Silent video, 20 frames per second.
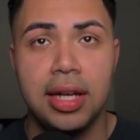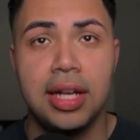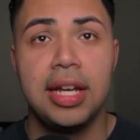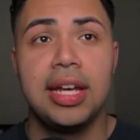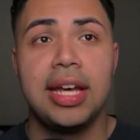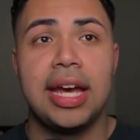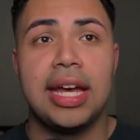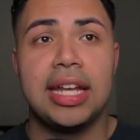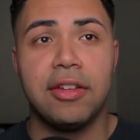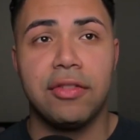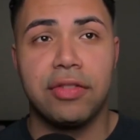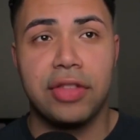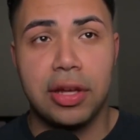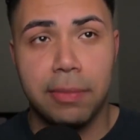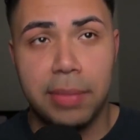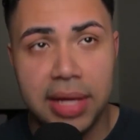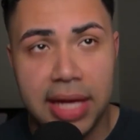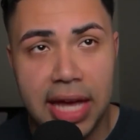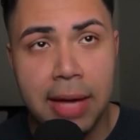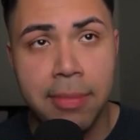And if they
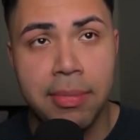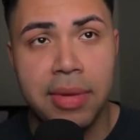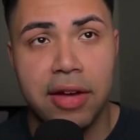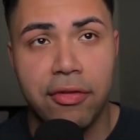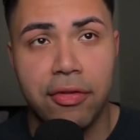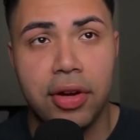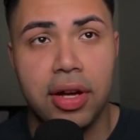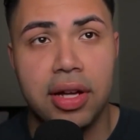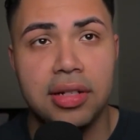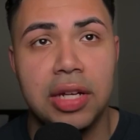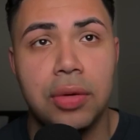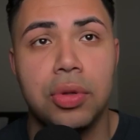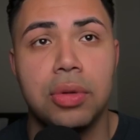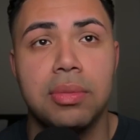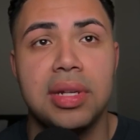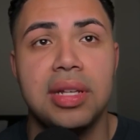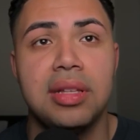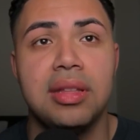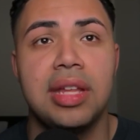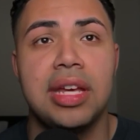became my friend, it would
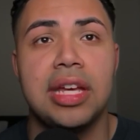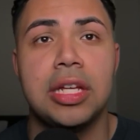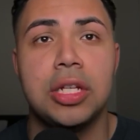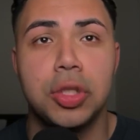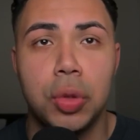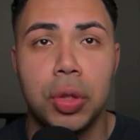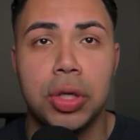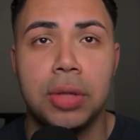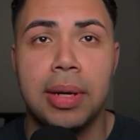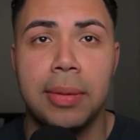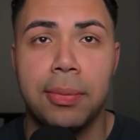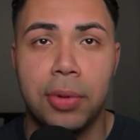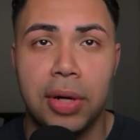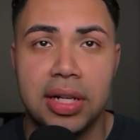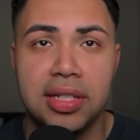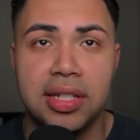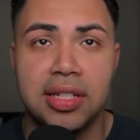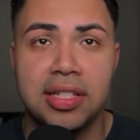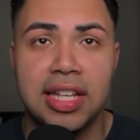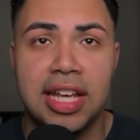mean they enjoyed my
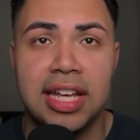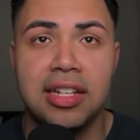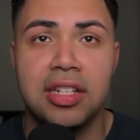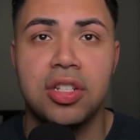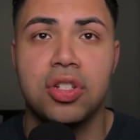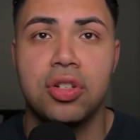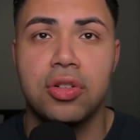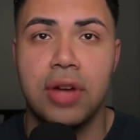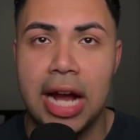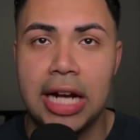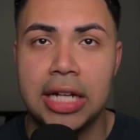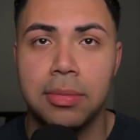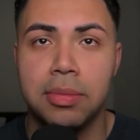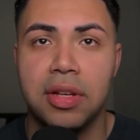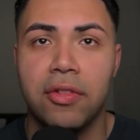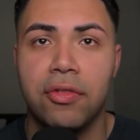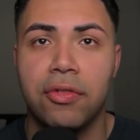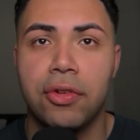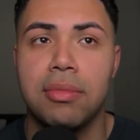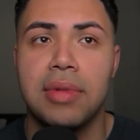presence and distract
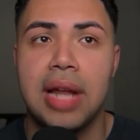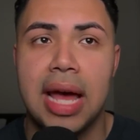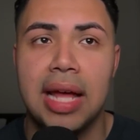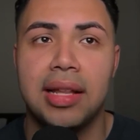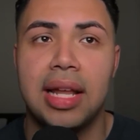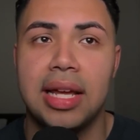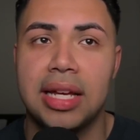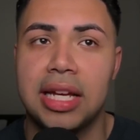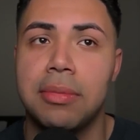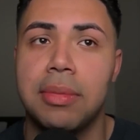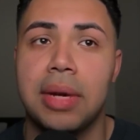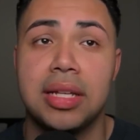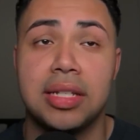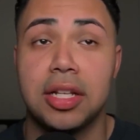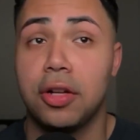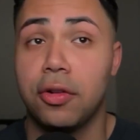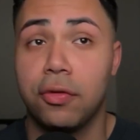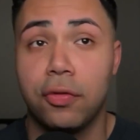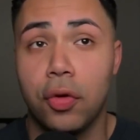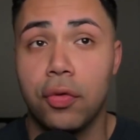me from not liking
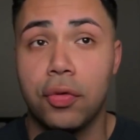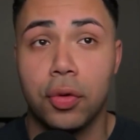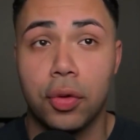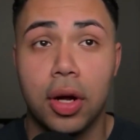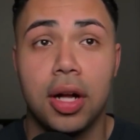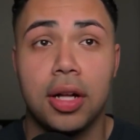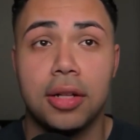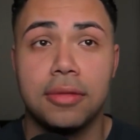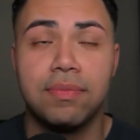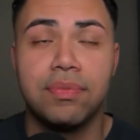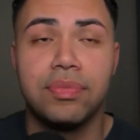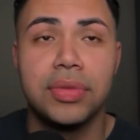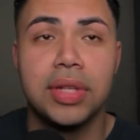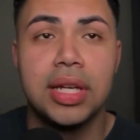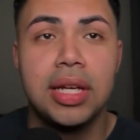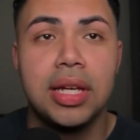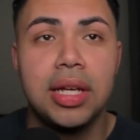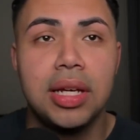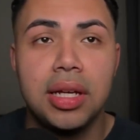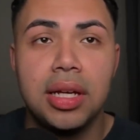myself overall.
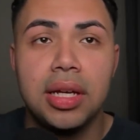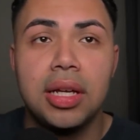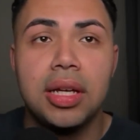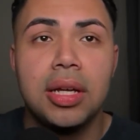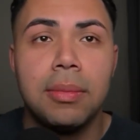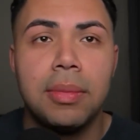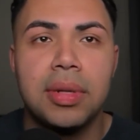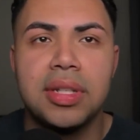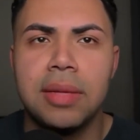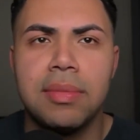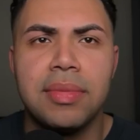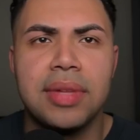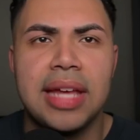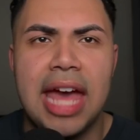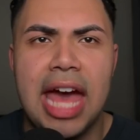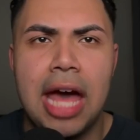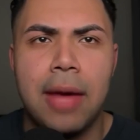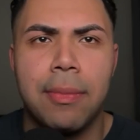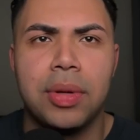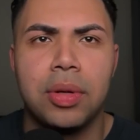But something
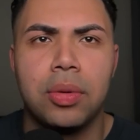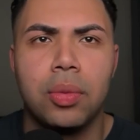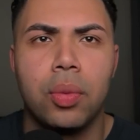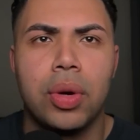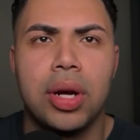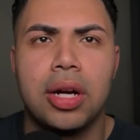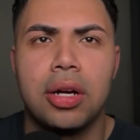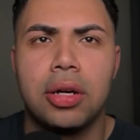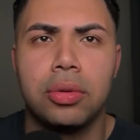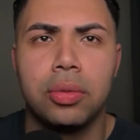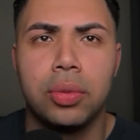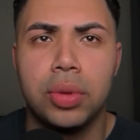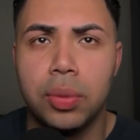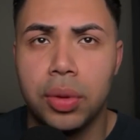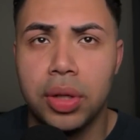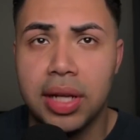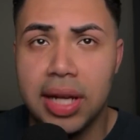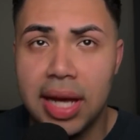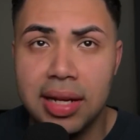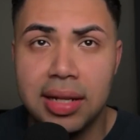happened where we
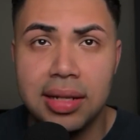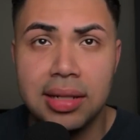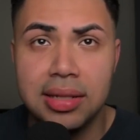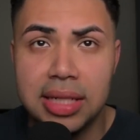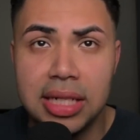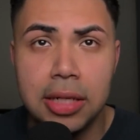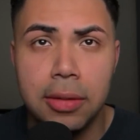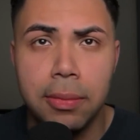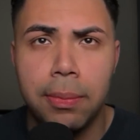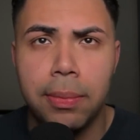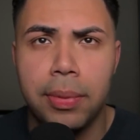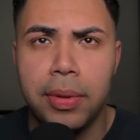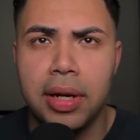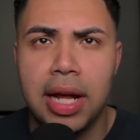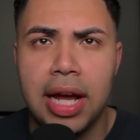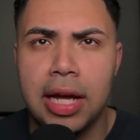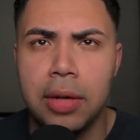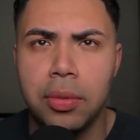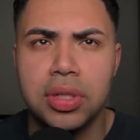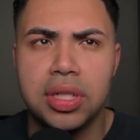were getting deep, but
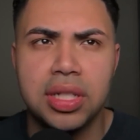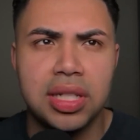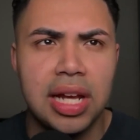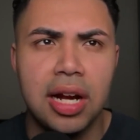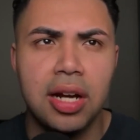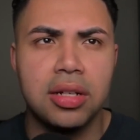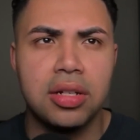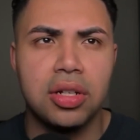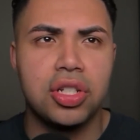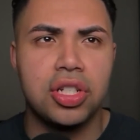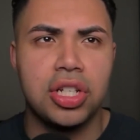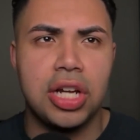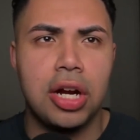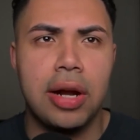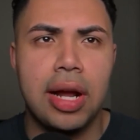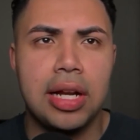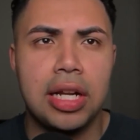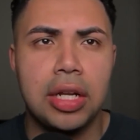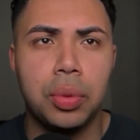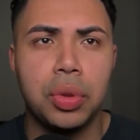I was scared to share
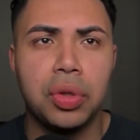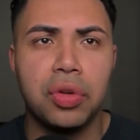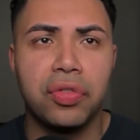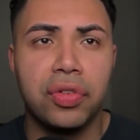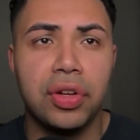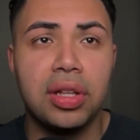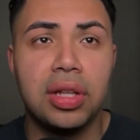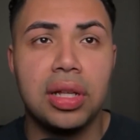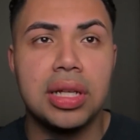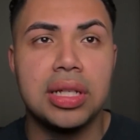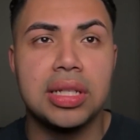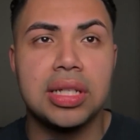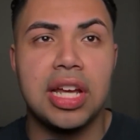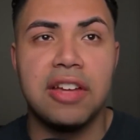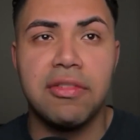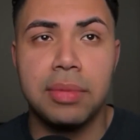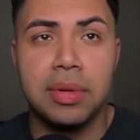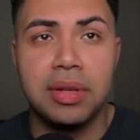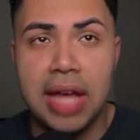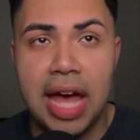any real feelings
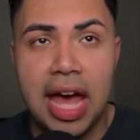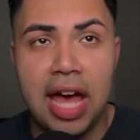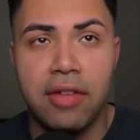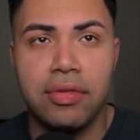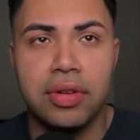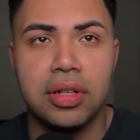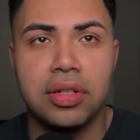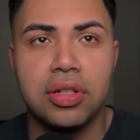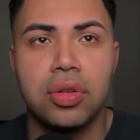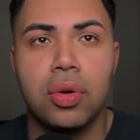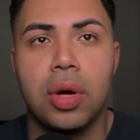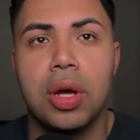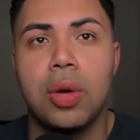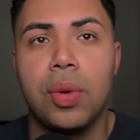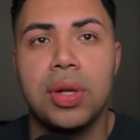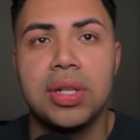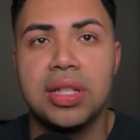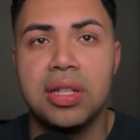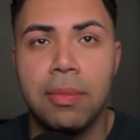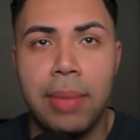I've been having, so I
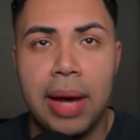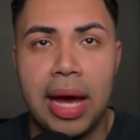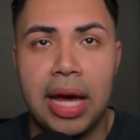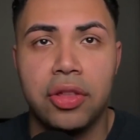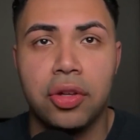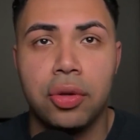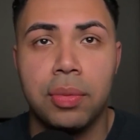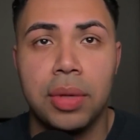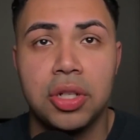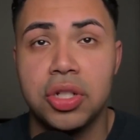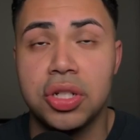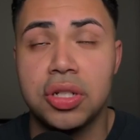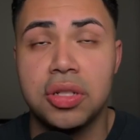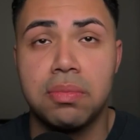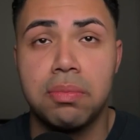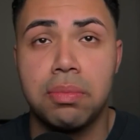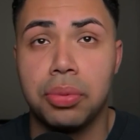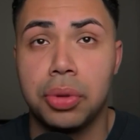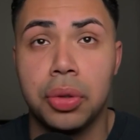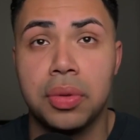went to the bathroom and
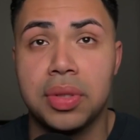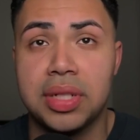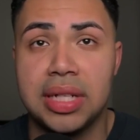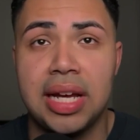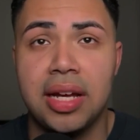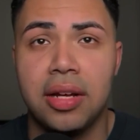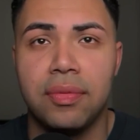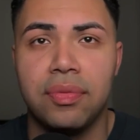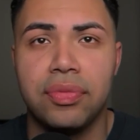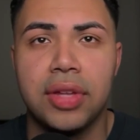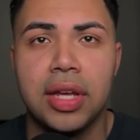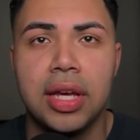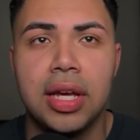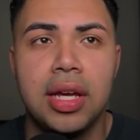just broke down.